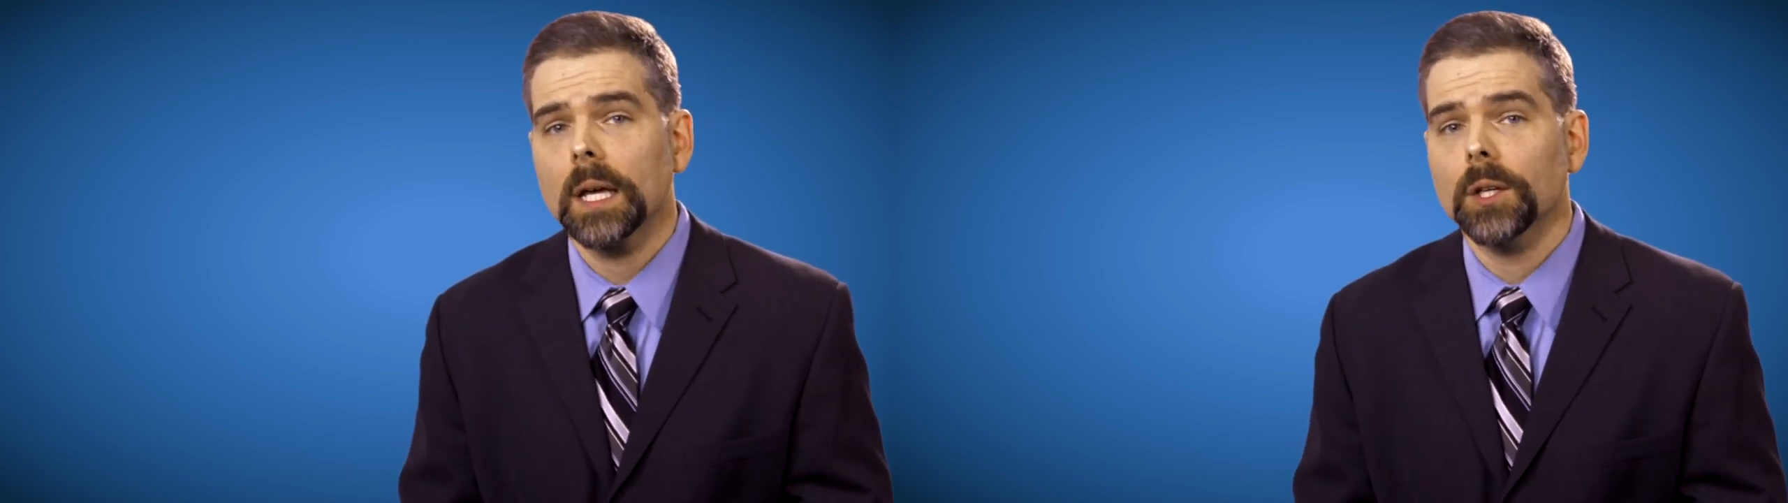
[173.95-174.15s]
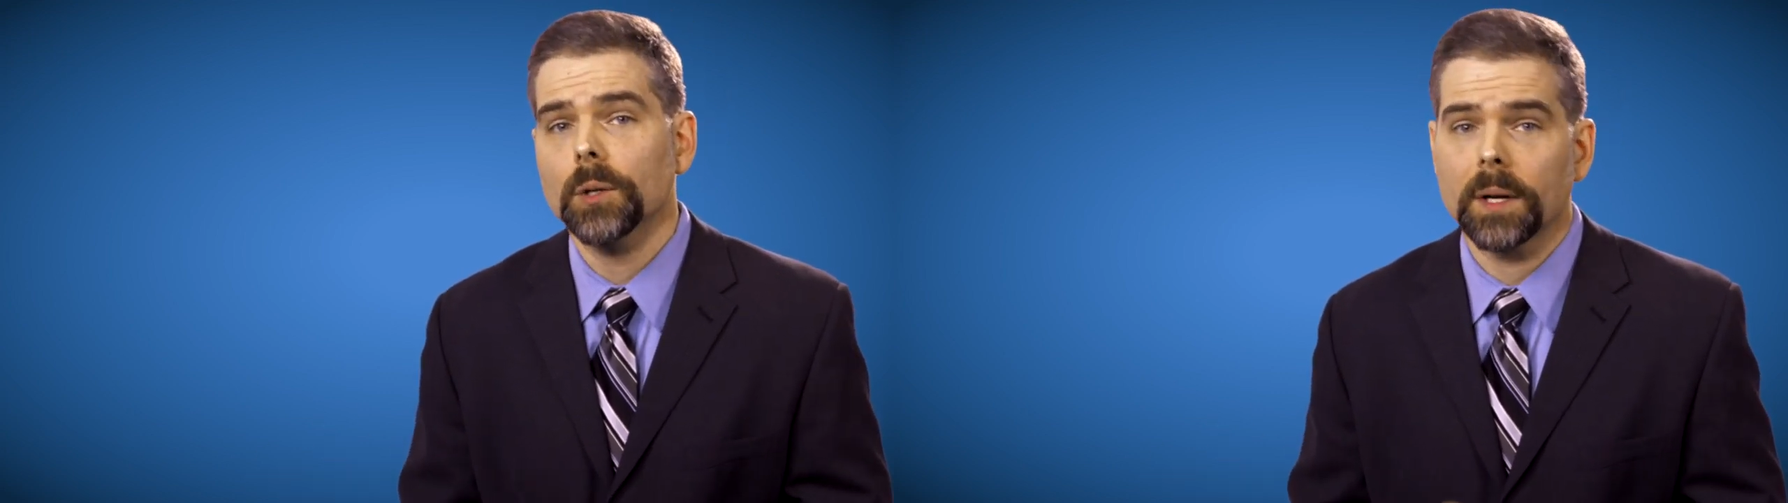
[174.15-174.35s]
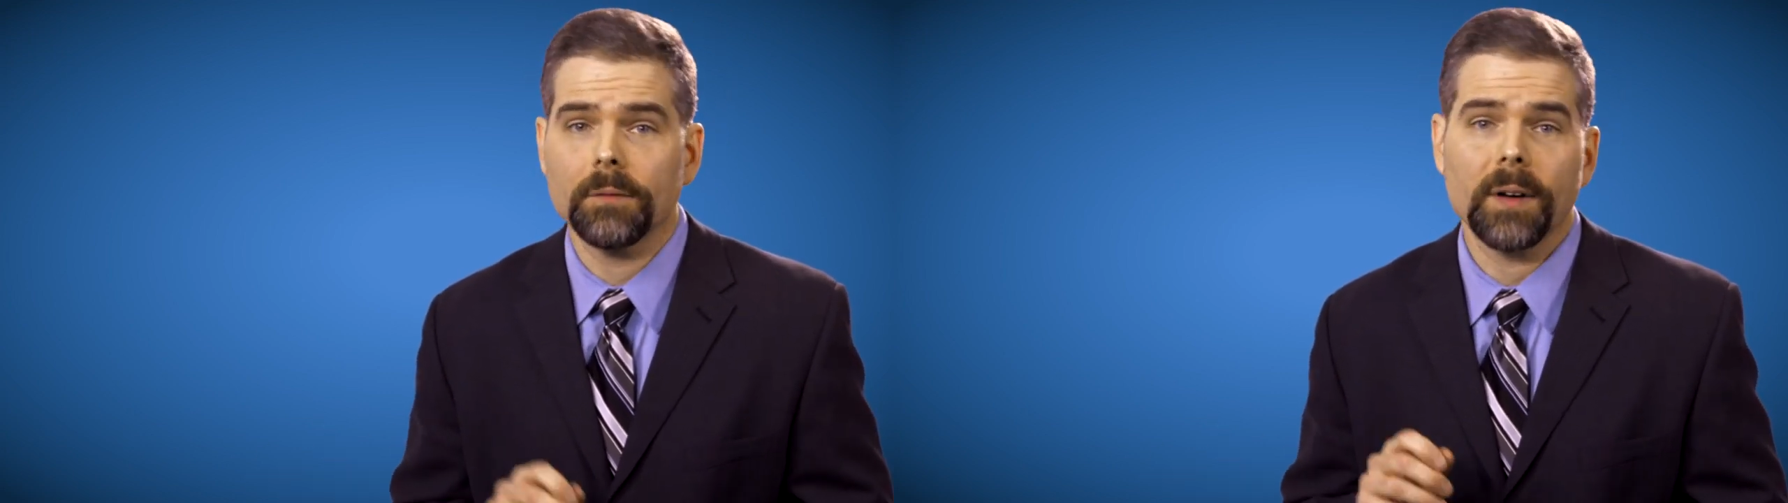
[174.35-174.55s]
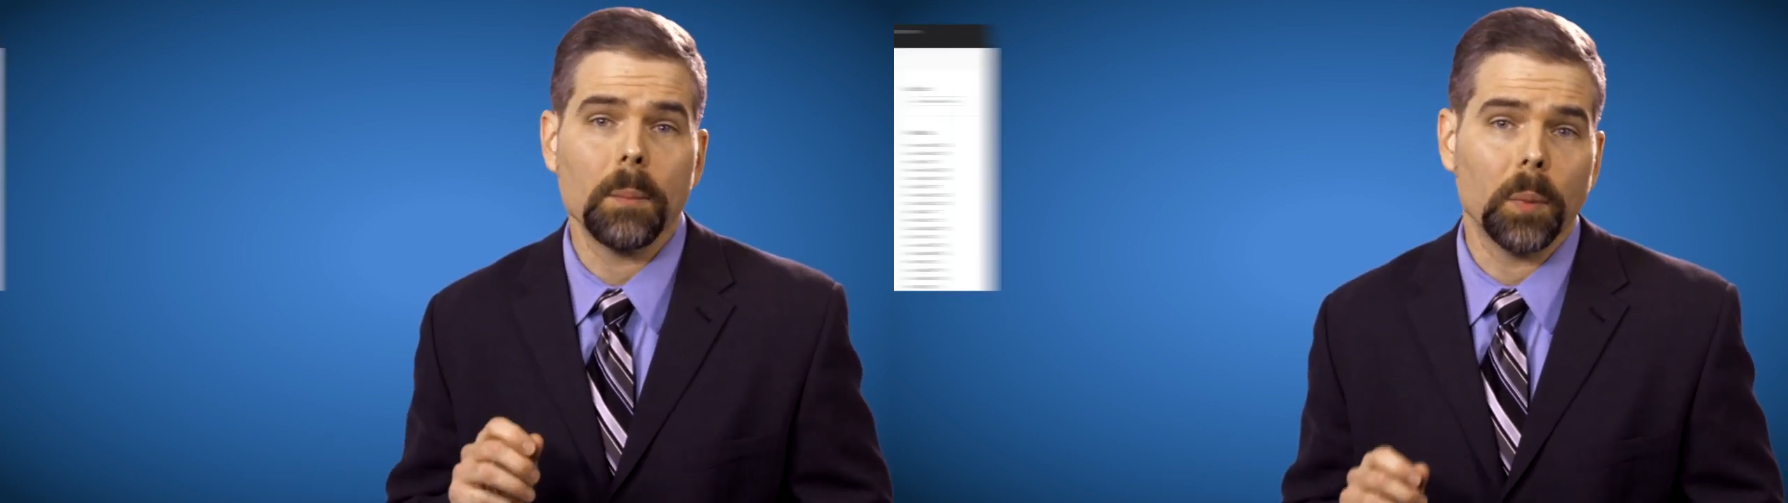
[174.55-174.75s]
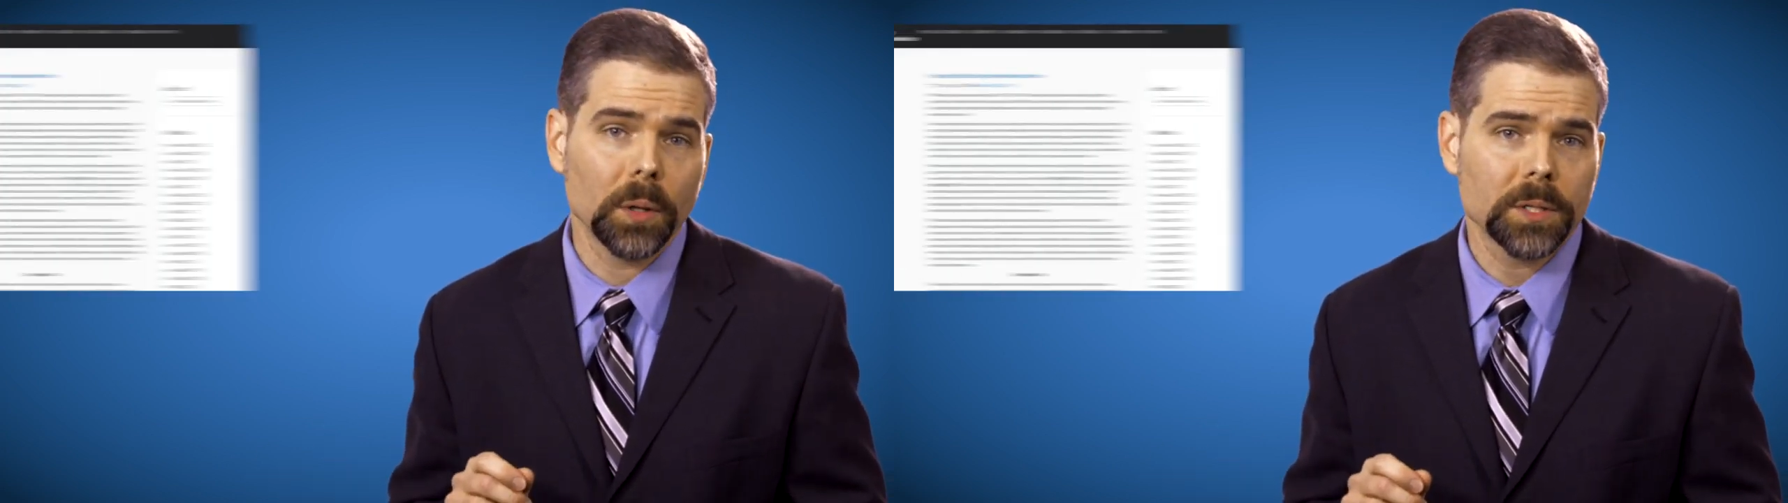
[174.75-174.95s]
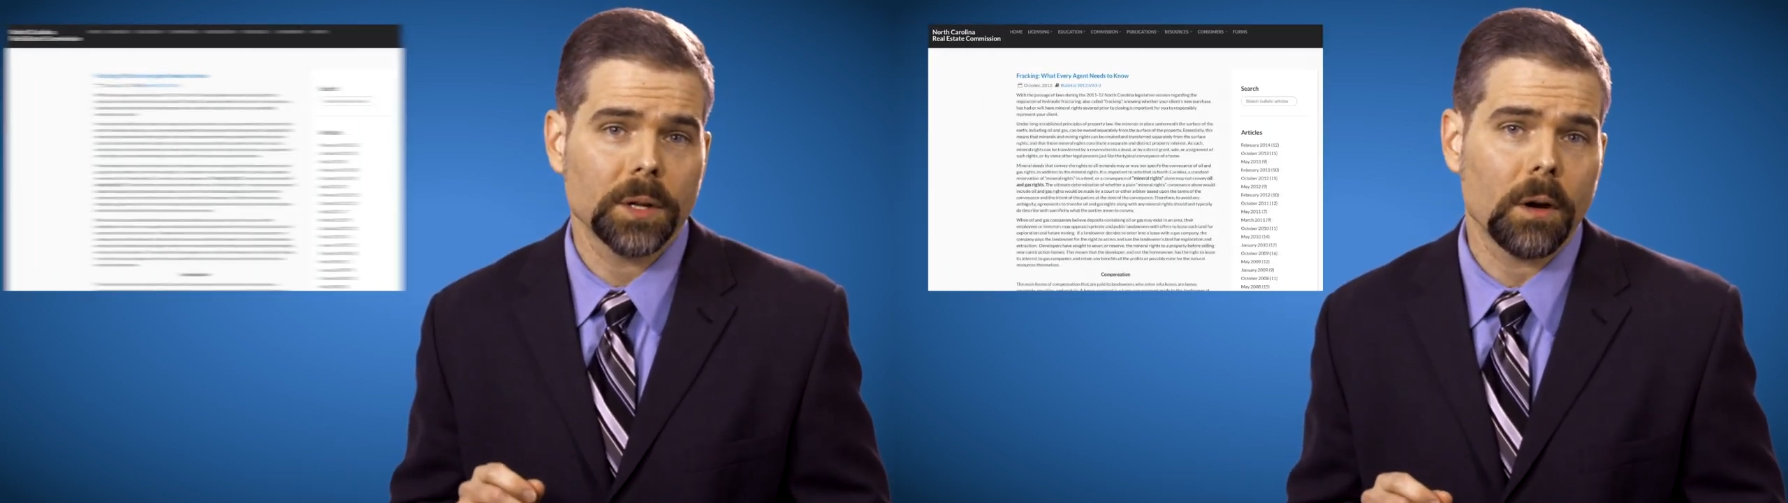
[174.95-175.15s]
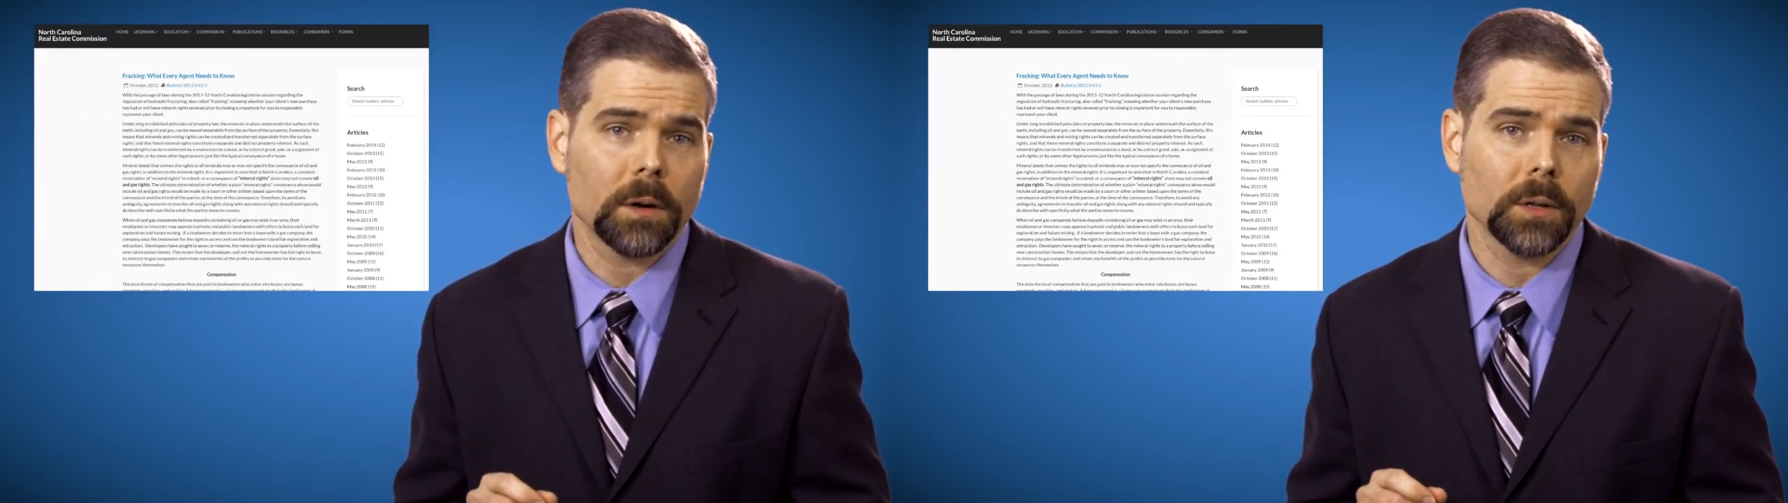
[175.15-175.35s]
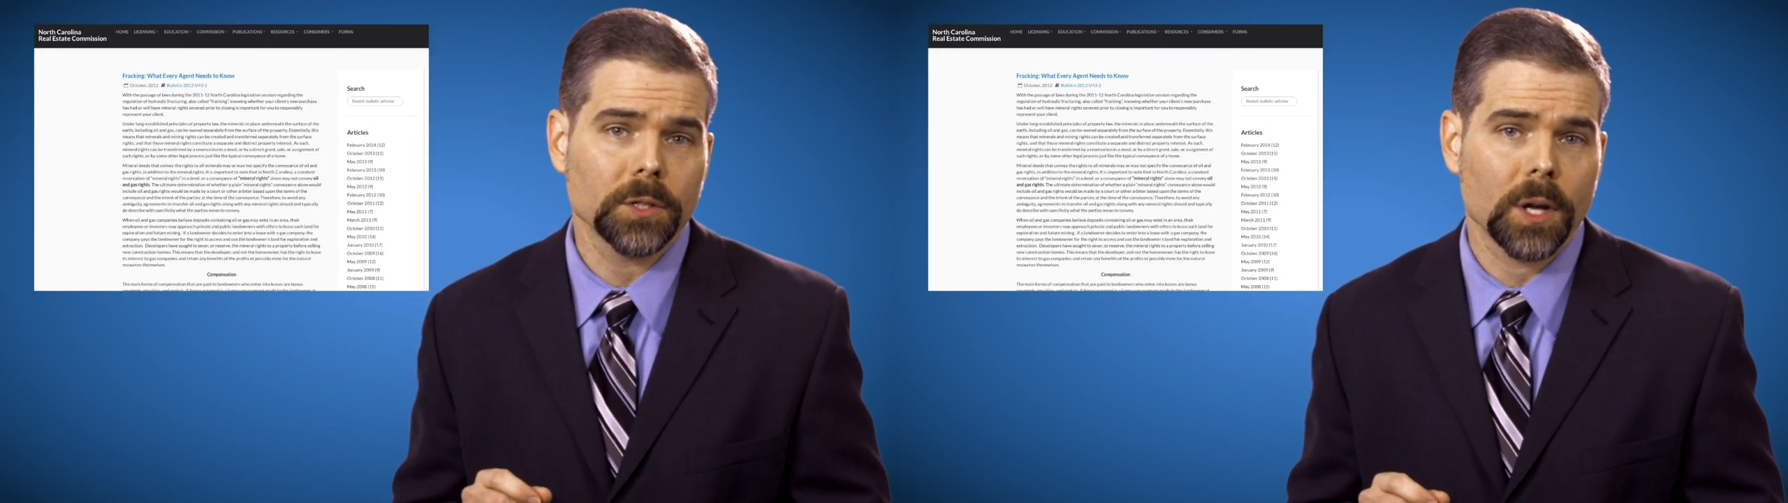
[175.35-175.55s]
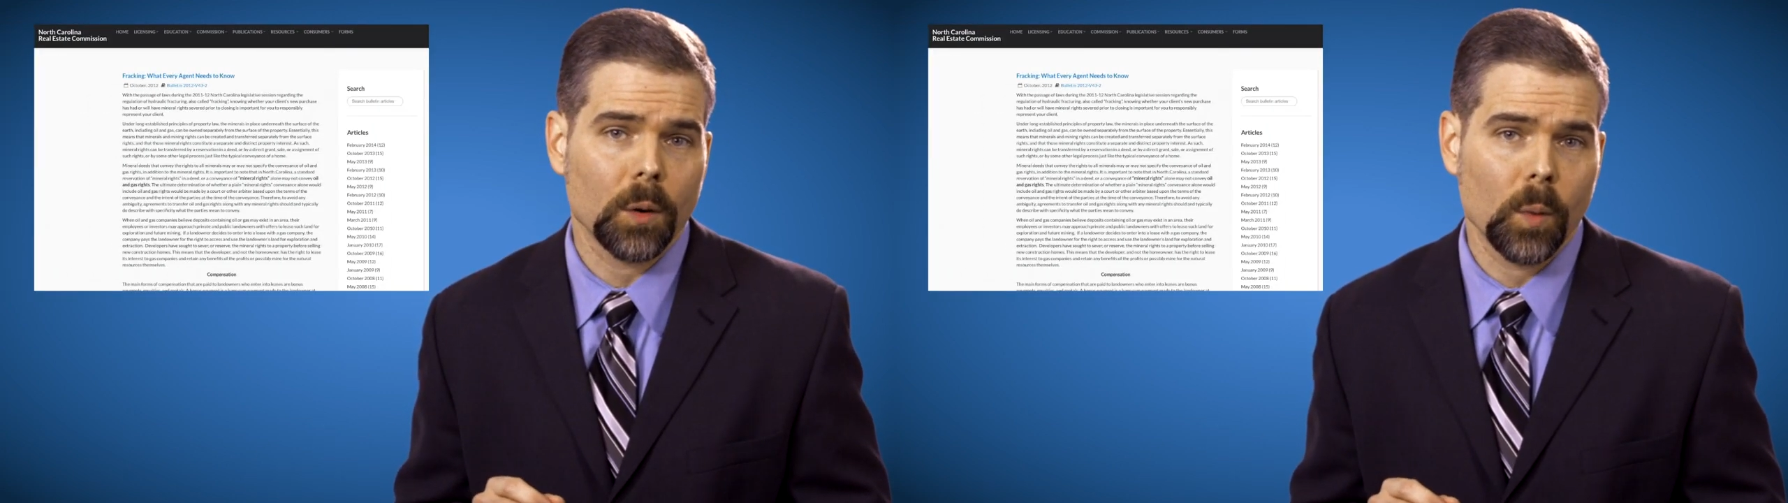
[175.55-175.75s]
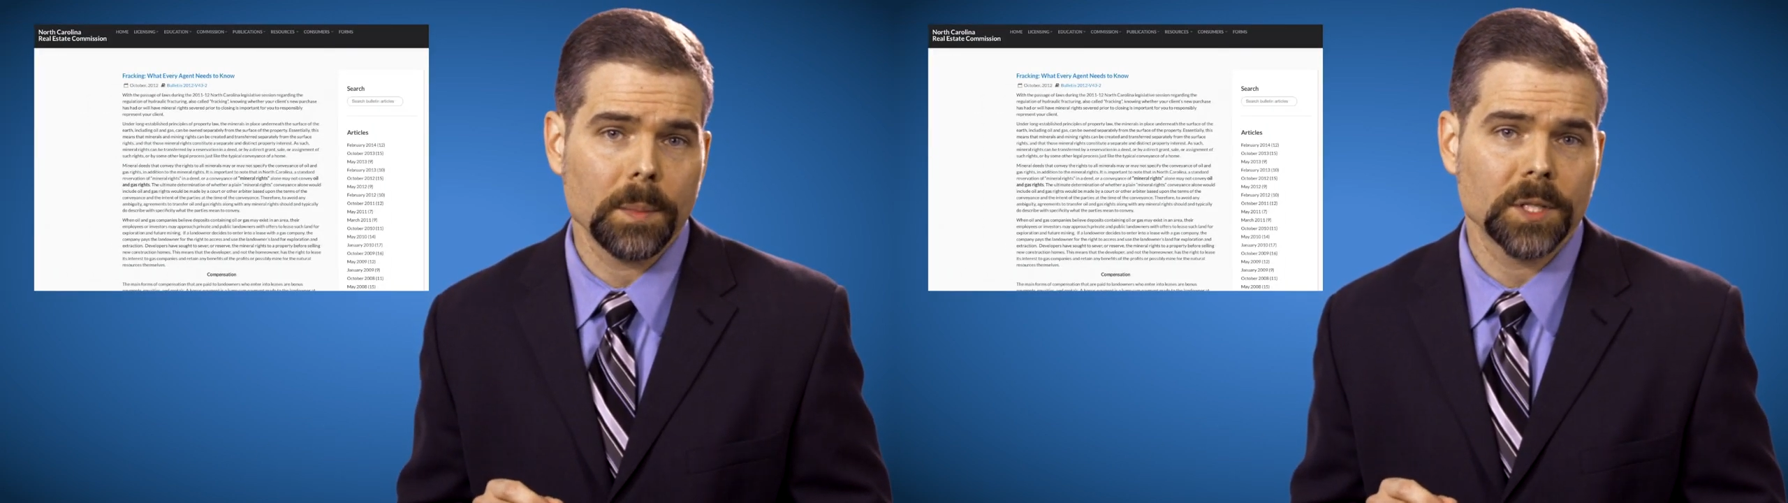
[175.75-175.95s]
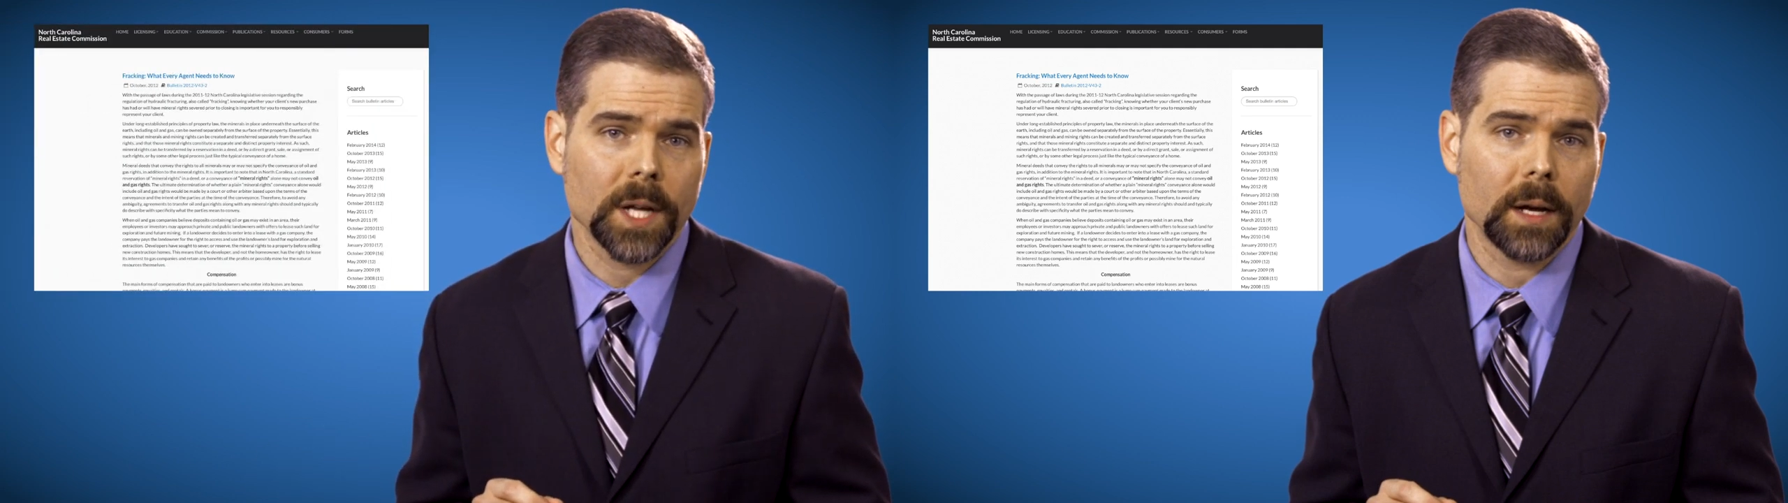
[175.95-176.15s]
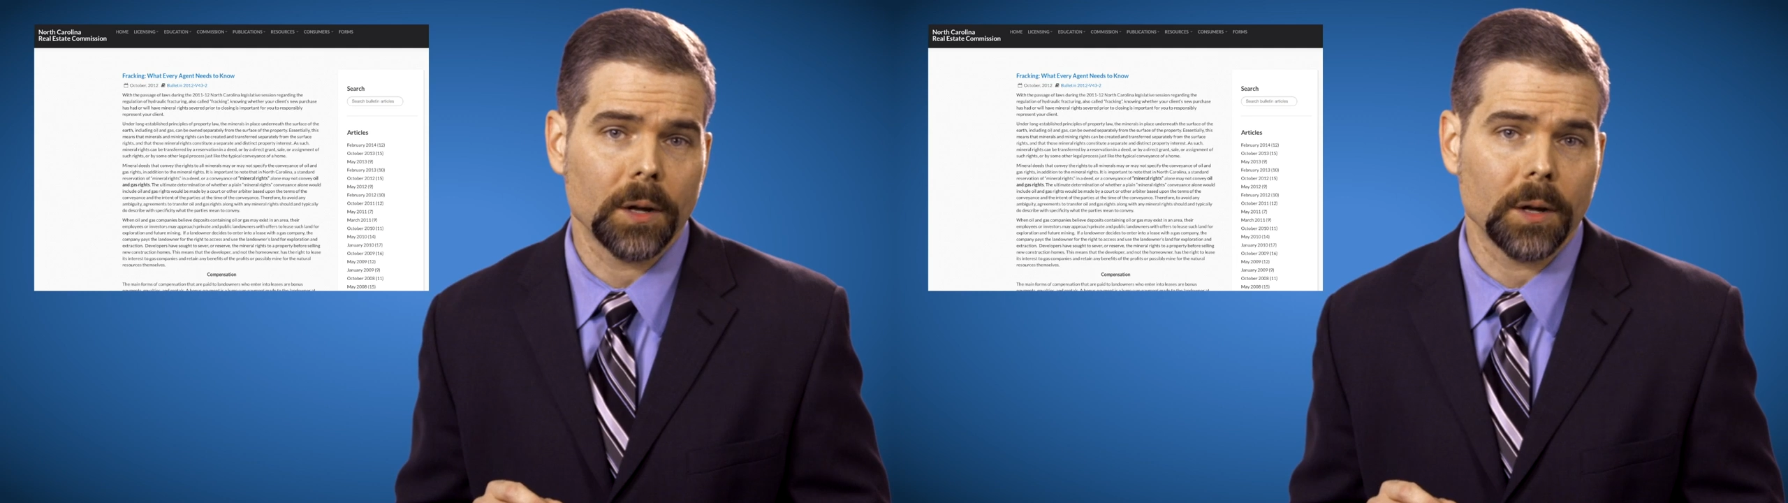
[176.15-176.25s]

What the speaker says: You can find bulletin articles on our website